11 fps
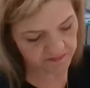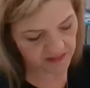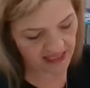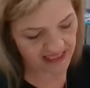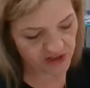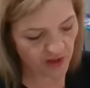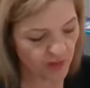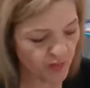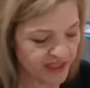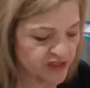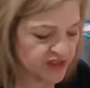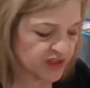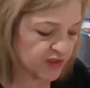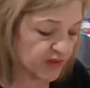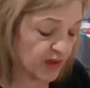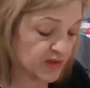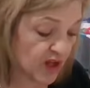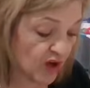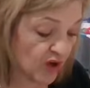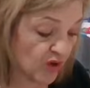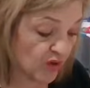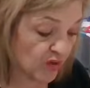I enjoy it. We used to do those
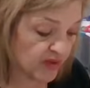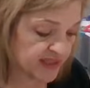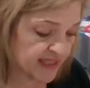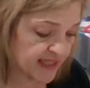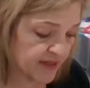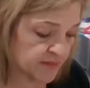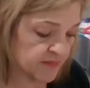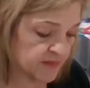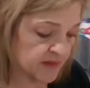all the time,